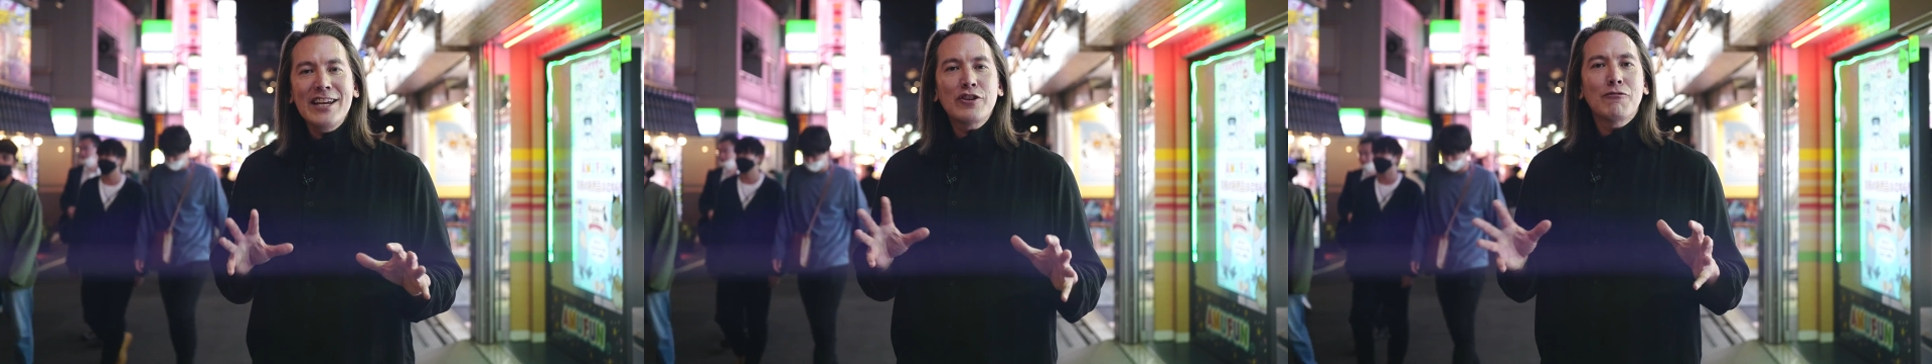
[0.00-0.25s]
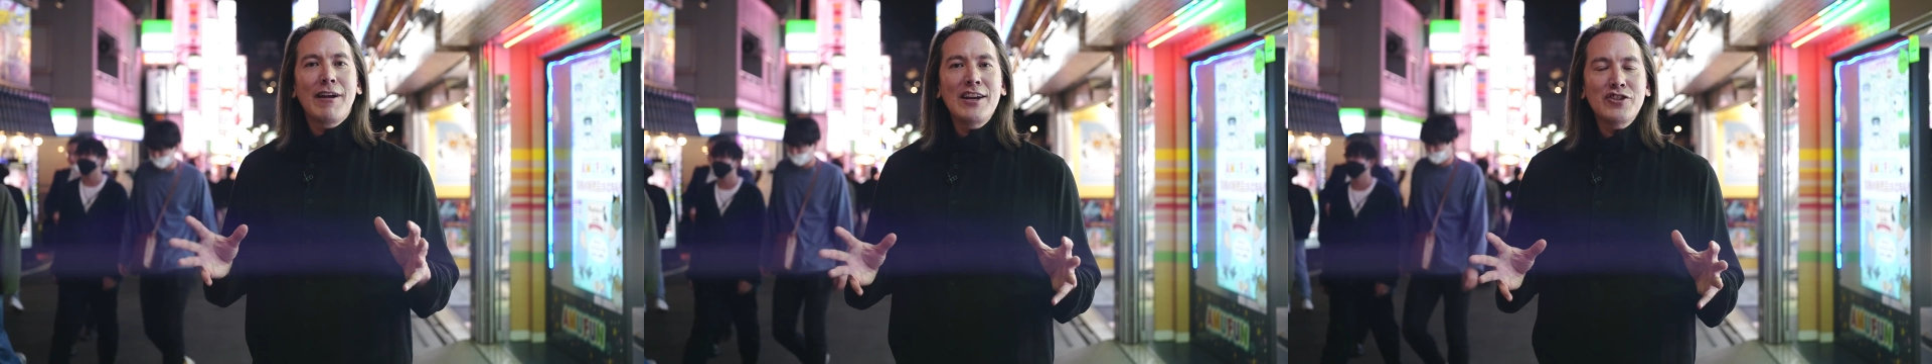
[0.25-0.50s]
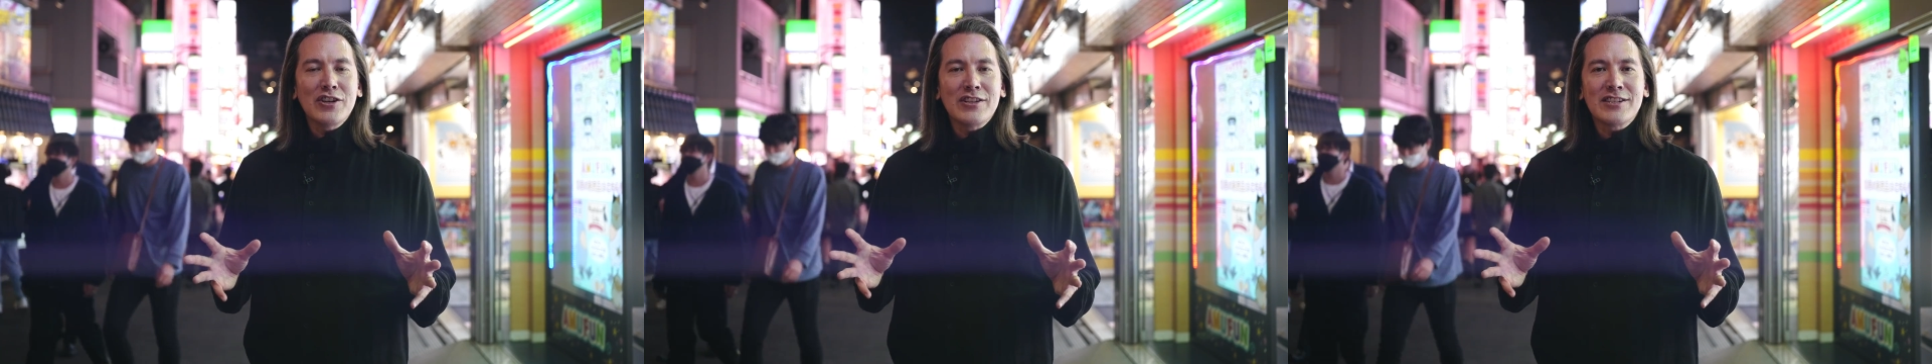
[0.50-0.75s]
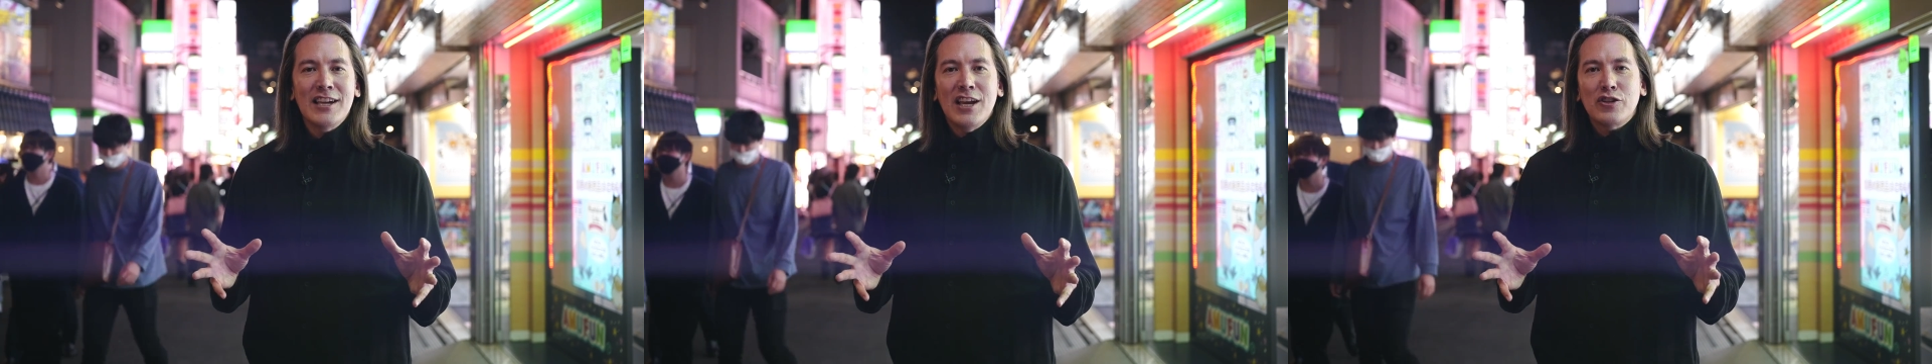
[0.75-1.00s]

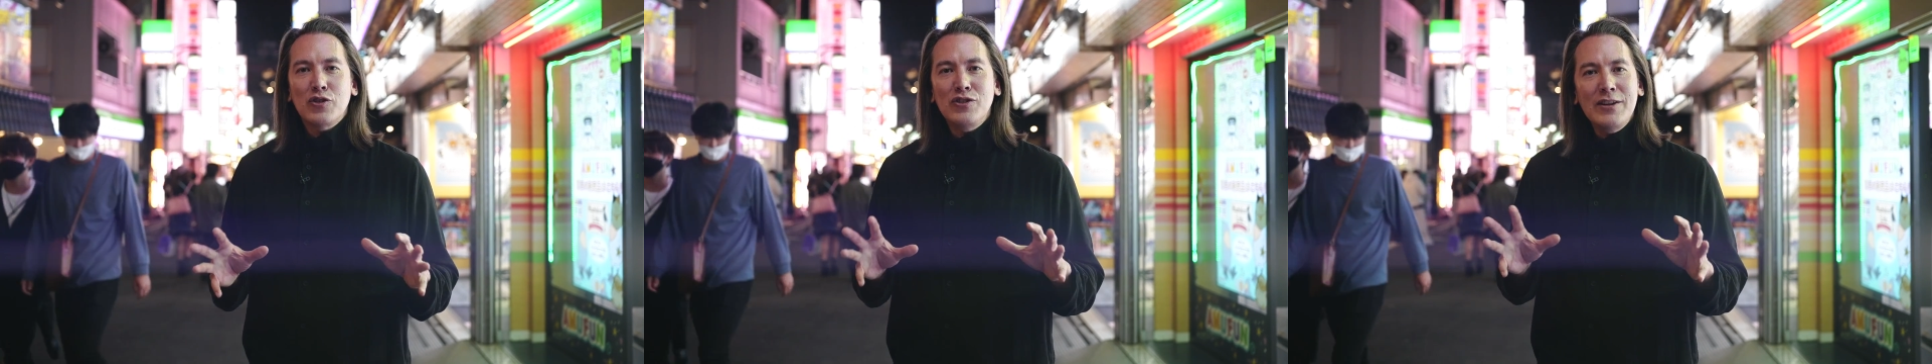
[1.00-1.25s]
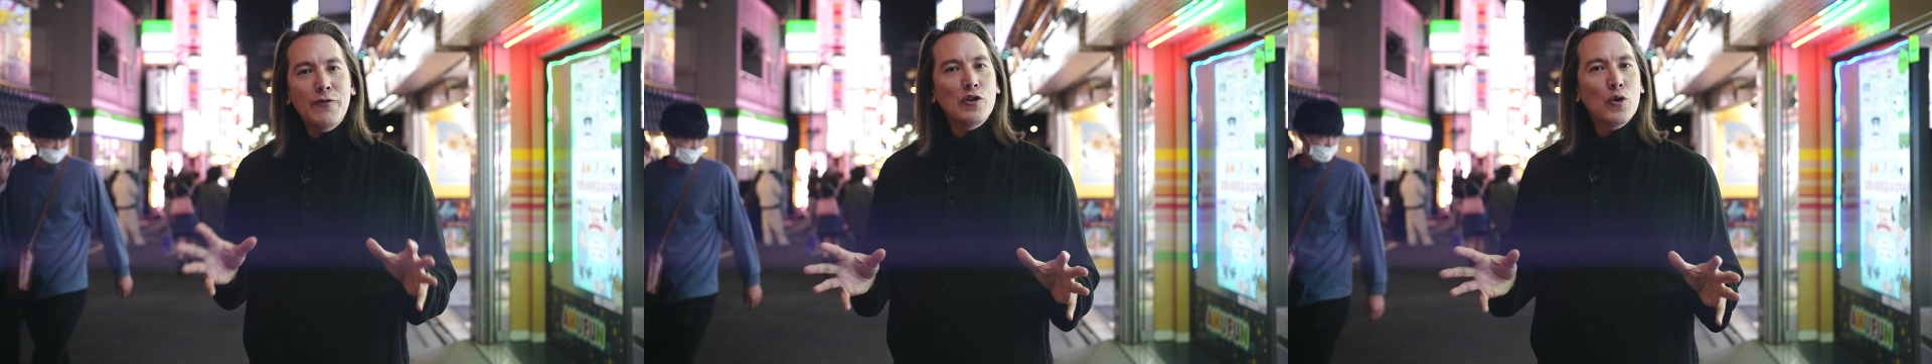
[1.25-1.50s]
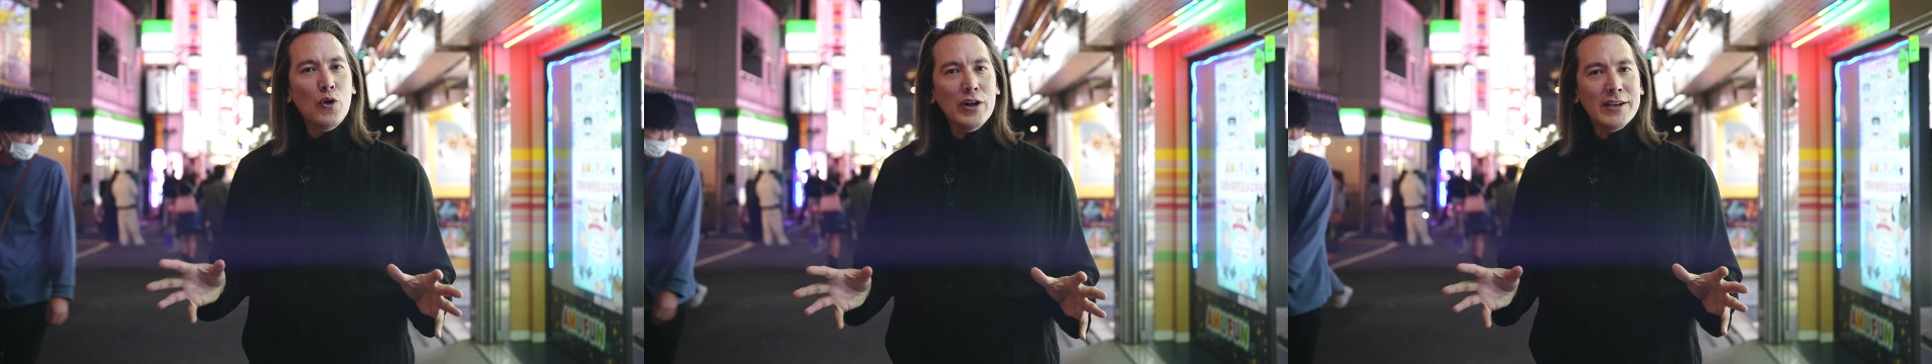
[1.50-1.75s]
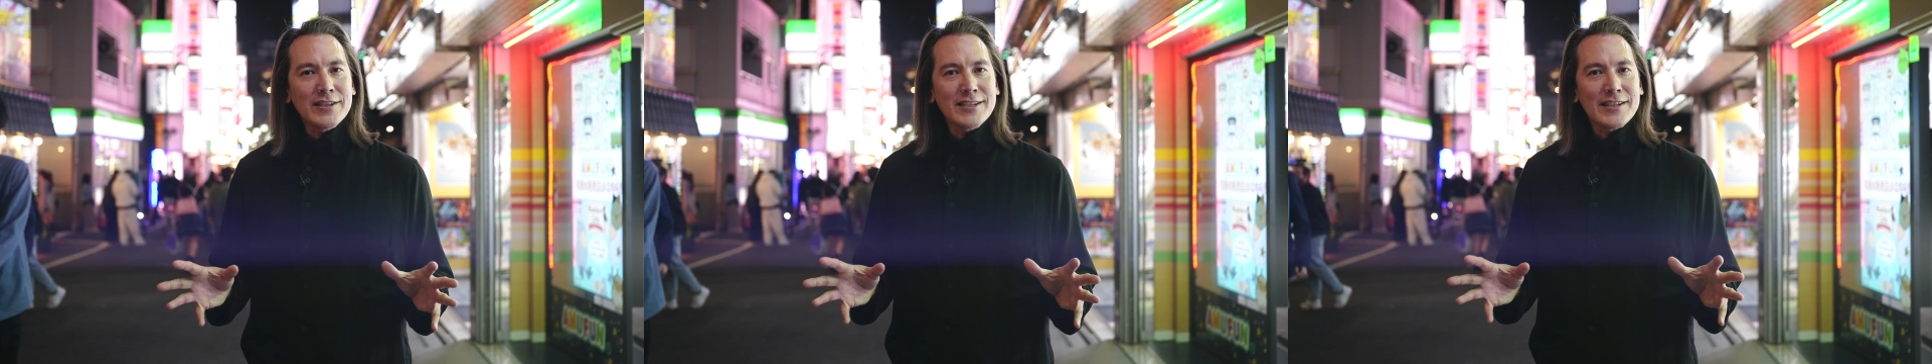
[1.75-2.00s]
iterations to different
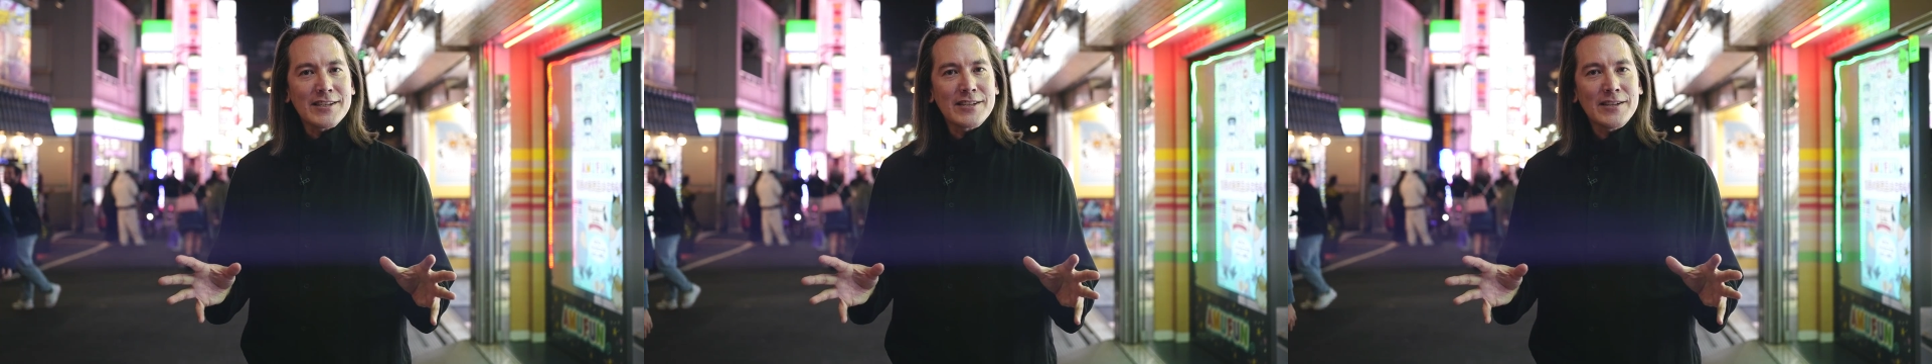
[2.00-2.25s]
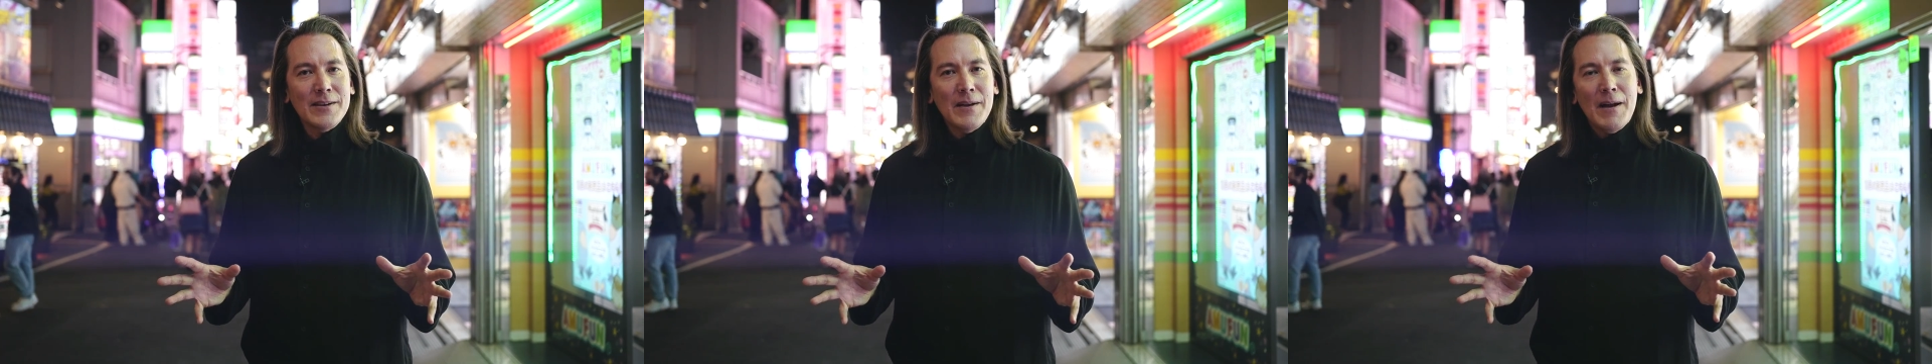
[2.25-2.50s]
audiences.